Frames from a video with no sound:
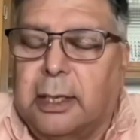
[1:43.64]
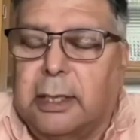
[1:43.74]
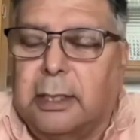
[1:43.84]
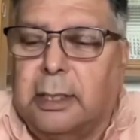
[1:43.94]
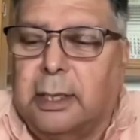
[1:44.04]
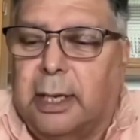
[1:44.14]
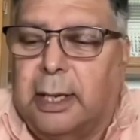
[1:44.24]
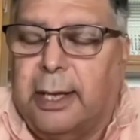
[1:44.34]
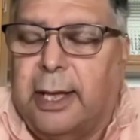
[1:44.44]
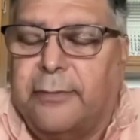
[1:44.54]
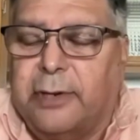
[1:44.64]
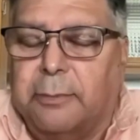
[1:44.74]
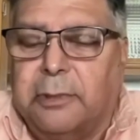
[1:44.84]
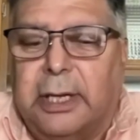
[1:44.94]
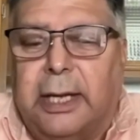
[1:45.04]
Yeah, and I have, and
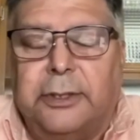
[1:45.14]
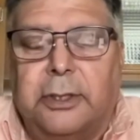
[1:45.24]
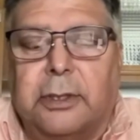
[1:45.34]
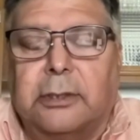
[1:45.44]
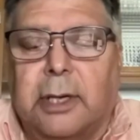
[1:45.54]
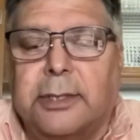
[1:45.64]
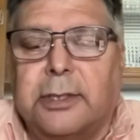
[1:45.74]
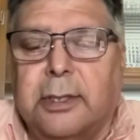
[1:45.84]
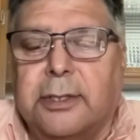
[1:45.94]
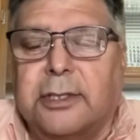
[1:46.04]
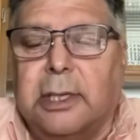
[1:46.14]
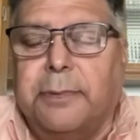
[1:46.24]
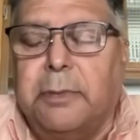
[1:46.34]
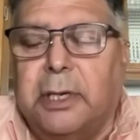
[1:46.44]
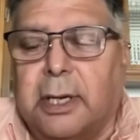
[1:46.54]
I'm glad you're addressing this,
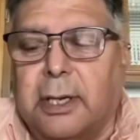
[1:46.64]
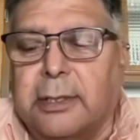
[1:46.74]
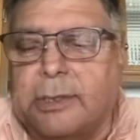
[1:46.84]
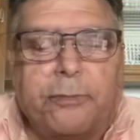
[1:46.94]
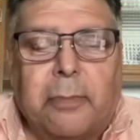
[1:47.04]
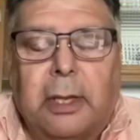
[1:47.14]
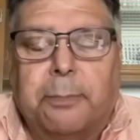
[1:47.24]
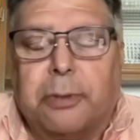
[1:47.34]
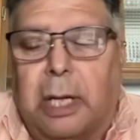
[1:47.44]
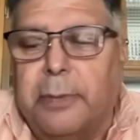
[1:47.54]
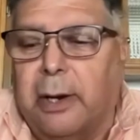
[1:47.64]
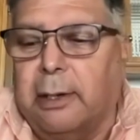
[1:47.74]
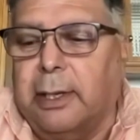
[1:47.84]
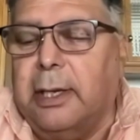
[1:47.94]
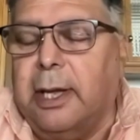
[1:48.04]
simply because
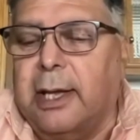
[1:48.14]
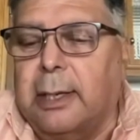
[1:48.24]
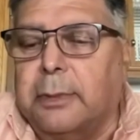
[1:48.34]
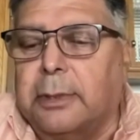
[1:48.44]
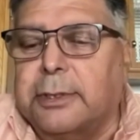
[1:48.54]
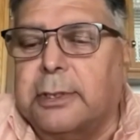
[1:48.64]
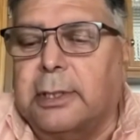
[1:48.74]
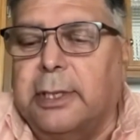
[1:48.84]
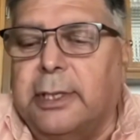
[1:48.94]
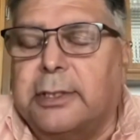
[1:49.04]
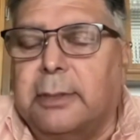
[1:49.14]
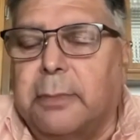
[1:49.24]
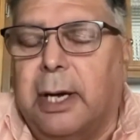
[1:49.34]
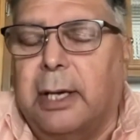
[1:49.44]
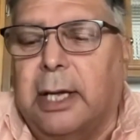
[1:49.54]
primarily, animals, at least in
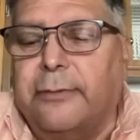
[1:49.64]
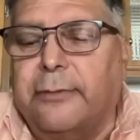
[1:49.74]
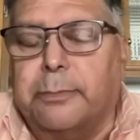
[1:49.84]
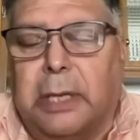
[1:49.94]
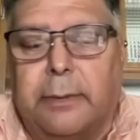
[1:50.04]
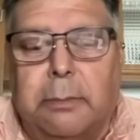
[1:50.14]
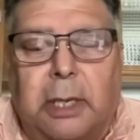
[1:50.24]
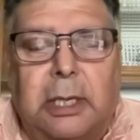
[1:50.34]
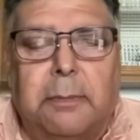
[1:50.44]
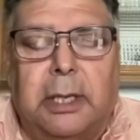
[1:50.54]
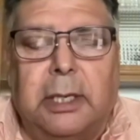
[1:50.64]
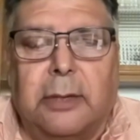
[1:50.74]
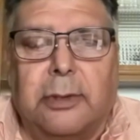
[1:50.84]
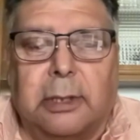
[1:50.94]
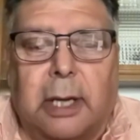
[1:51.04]
my life, and probably many,
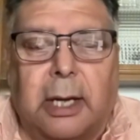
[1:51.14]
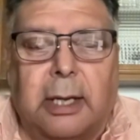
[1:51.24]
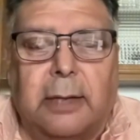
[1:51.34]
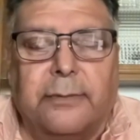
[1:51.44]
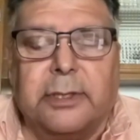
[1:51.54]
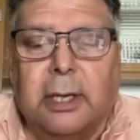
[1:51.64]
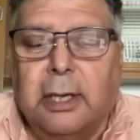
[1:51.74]
many other lives,